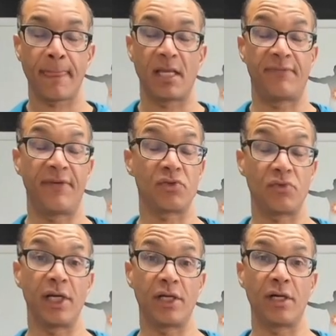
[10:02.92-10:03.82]
It feels
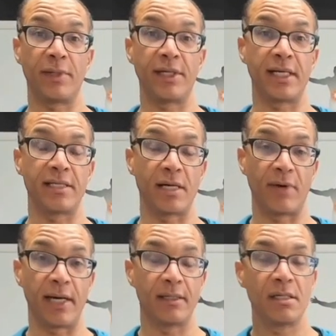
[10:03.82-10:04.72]
really good when you get it done
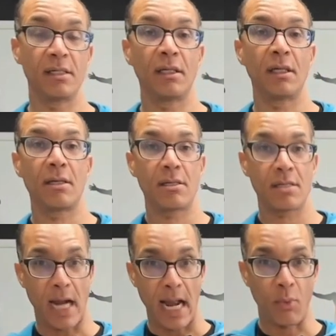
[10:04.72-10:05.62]
right.
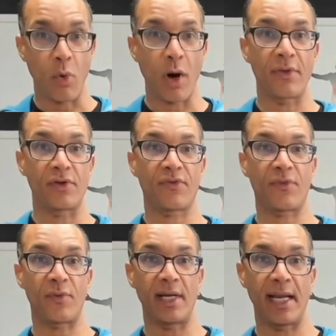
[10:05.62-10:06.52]
I work those
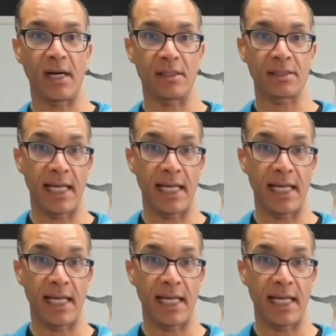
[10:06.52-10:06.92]
3 layers,